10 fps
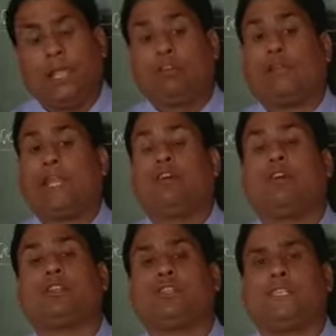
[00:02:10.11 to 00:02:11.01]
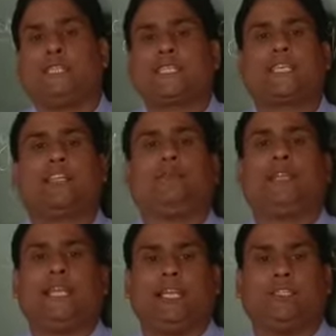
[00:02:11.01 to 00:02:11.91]
You cannot
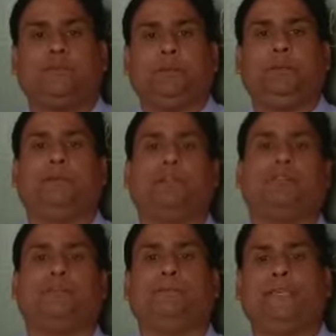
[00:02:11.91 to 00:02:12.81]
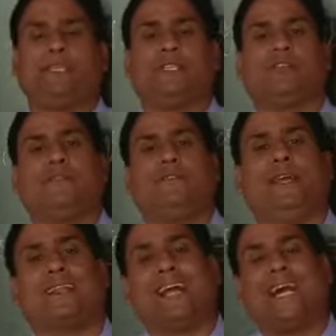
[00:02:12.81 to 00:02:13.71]
discriminate people on the basis of
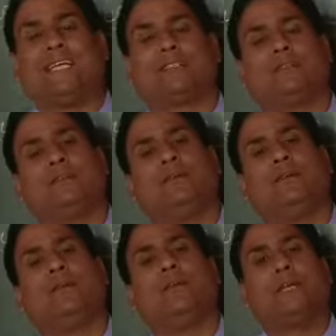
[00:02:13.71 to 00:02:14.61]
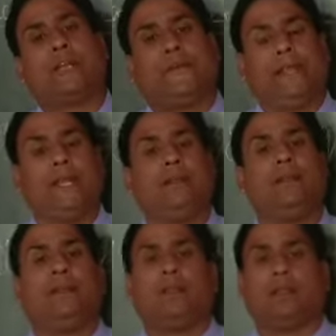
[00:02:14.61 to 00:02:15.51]
their caste,
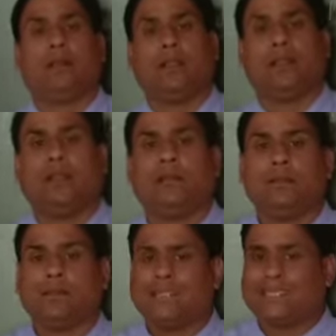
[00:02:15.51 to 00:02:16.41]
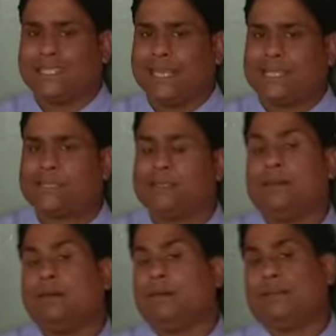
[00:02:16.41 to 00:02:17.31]
creed, color, sex,
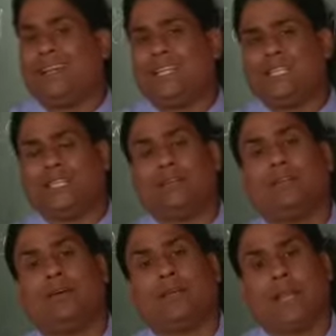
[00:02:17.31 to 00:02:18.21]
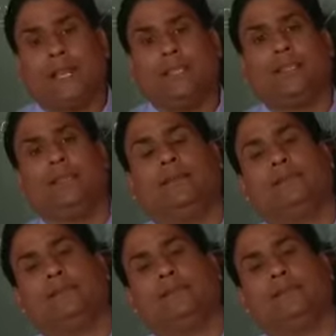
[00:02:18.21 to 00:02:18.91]
religion, or anything.